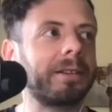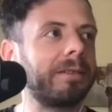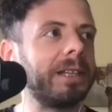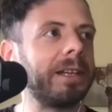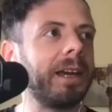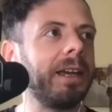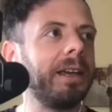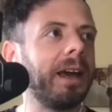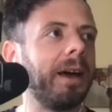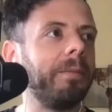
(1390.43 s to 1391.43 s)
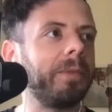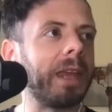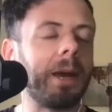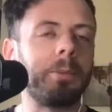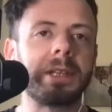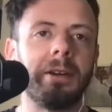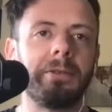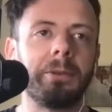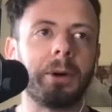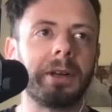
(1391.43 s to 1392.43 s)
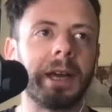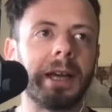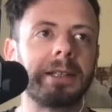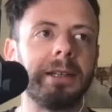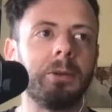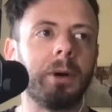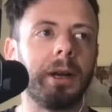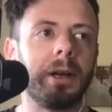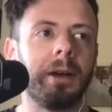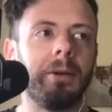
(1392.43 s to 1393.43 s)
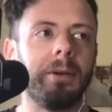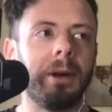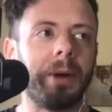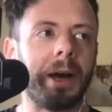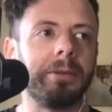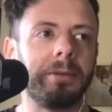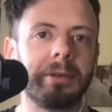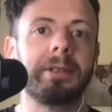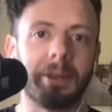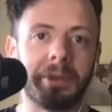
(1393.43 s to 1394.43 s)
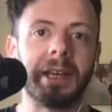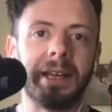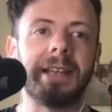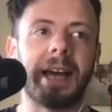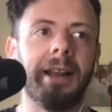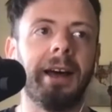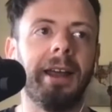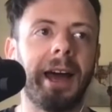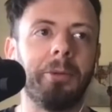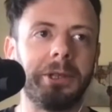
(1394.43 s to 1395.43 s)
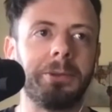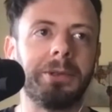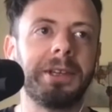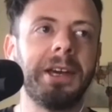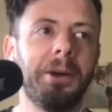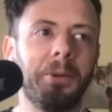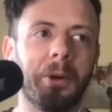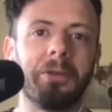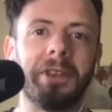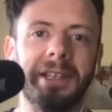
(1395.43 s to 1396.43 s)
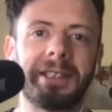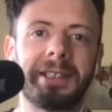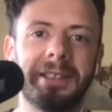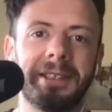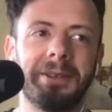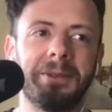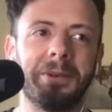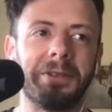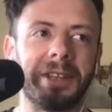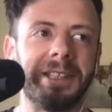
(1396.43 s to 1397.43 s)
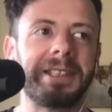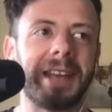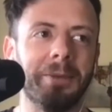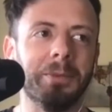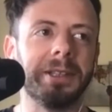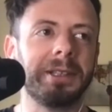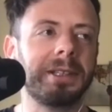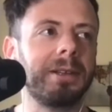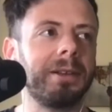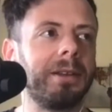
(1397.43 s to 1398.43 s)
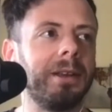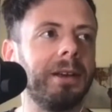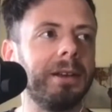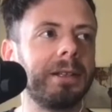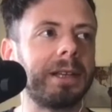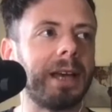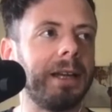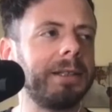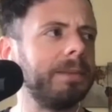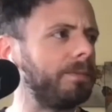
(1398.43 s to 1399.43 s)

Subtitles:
did an episode of the podcast a little while ago about something exactly like that, which was one of these statements that said,